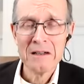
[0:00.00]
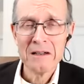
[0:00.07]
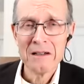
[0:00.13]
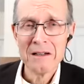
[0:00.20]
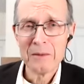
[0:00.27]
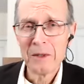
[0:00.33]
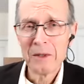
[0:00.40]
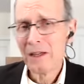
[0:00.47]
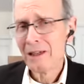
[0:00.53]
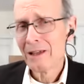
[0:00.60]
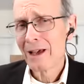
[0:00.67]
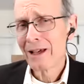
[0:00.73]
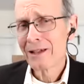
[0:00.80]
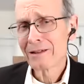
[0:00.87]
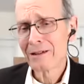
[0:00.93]
And we need to
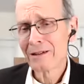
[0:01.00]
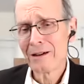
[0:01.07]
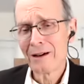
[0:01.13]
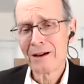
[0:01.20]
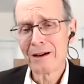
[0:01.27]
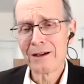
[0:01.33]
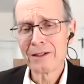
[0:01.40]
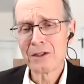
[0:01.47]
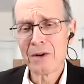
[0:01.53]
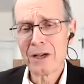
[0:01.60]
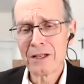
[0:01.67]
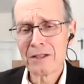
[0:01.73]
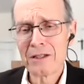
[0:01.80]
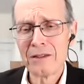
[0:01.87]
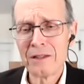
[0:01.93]
ask a, a hard
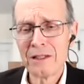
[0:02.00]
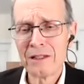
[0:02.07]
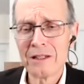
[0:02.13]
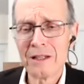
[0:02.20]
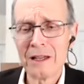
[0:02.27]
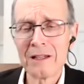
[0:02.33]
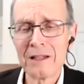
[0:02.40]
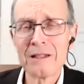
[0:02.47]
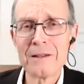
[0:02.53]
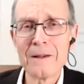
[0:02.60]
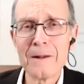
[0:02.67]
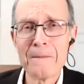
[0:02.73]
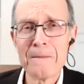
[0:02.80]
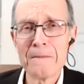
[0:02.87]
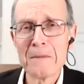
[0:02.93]
question these days
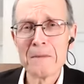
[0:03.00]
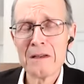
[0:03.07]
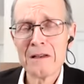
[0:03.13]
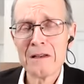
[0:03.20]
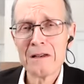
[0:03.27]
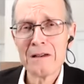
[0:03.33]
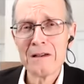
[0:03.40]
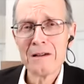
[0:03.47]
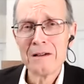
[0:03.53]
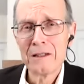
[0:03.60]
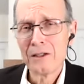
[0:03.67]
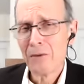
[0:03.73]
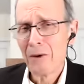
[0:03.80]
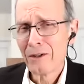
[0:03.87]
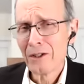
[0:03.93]
to
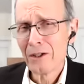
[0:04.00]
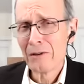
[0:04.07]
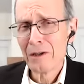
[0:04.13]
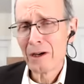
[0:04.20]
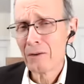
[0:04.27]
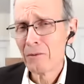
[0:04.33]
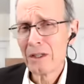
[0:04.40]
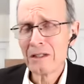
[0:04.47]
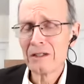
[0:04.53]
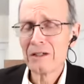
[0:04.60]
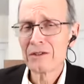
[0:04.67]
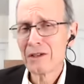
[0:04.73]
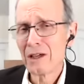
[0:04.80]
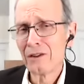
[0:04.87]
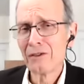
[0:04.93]
what degree are we still
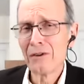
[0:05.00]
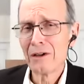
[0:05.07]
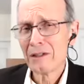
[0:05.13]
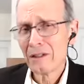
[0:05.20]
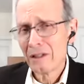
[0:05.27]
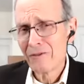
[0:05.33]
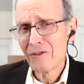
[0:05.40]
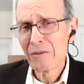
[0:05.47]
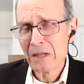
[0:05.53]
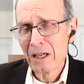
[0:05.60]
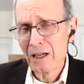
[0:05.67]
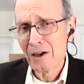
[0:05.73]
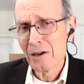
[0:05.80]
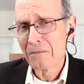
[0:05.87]
saying, Lord, deliver me here?